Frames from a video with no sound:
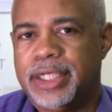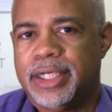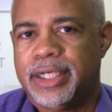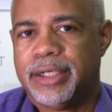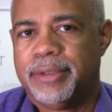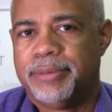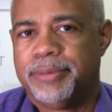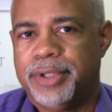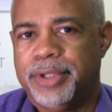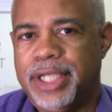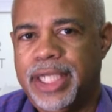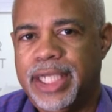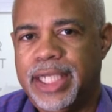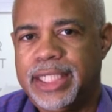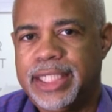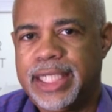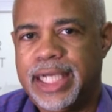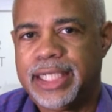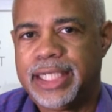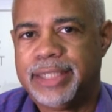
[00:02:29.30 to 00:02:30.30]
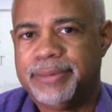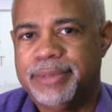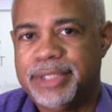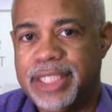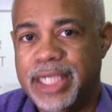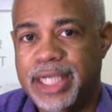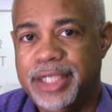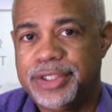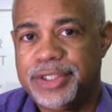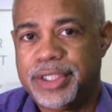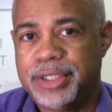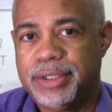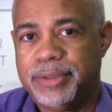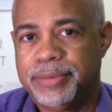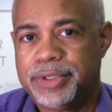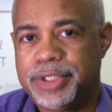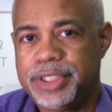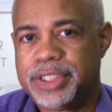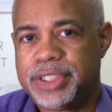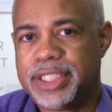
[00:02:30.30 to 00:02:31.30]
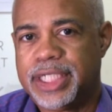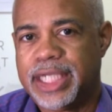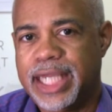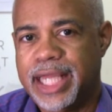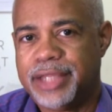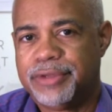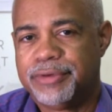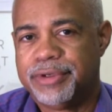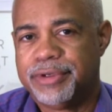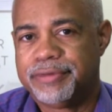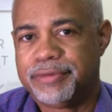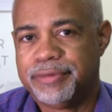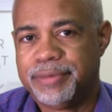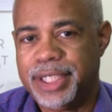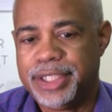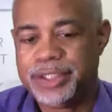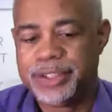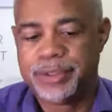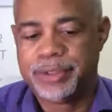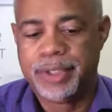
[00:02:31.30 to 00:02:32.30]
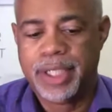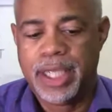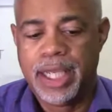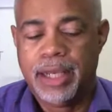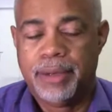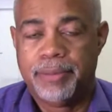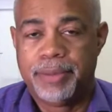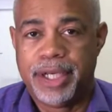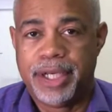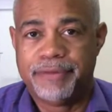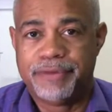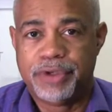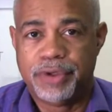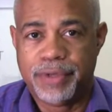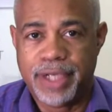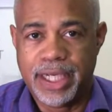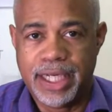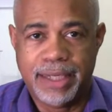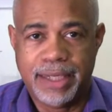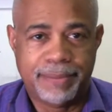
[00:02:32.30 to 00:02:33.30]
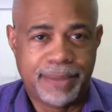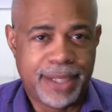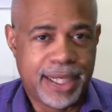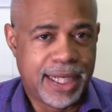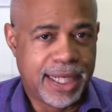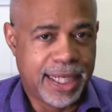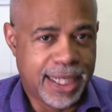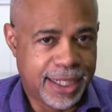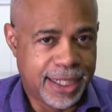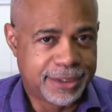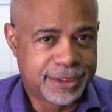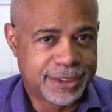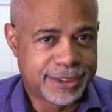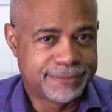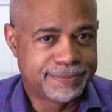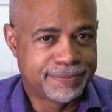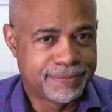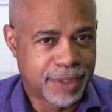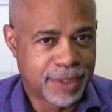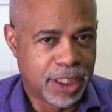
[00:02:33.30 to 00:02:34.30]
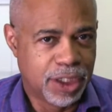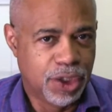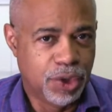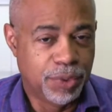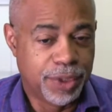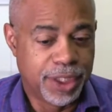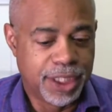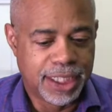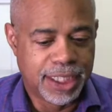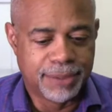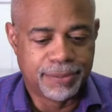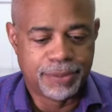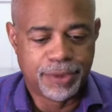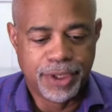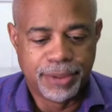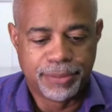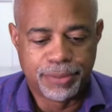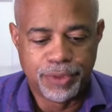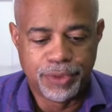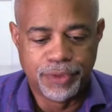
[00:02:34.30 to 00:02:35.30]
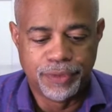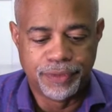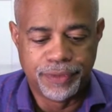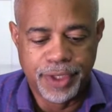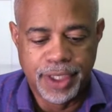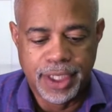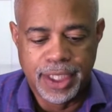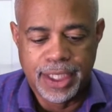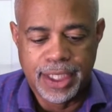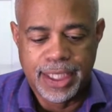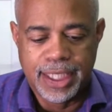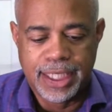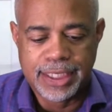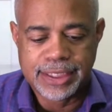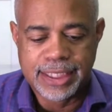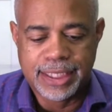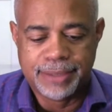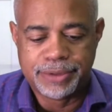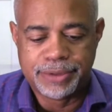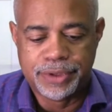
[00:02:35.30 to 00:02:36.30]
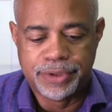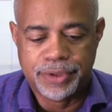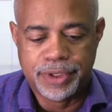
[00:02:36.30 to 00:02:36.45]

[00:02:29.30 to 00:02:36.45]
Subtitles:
bringing in documentation, just to gather information. But if you're ready to buy a house, you want to get pre-approved. That's absolutely